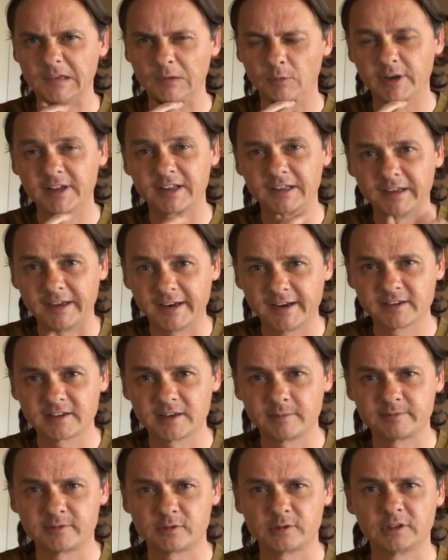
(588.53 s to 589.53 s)
What are they lining us
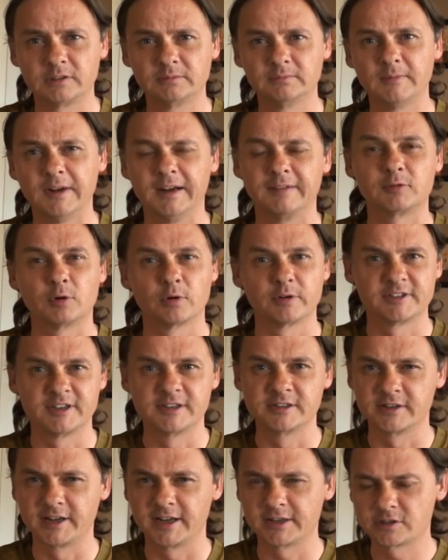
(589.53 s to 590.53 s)
up for? Well, of course,
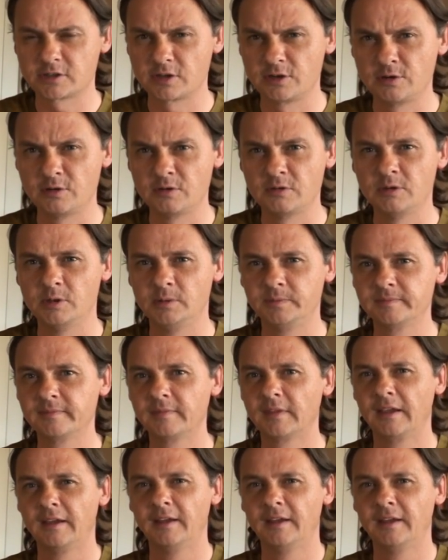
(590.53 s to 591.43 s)
internet too,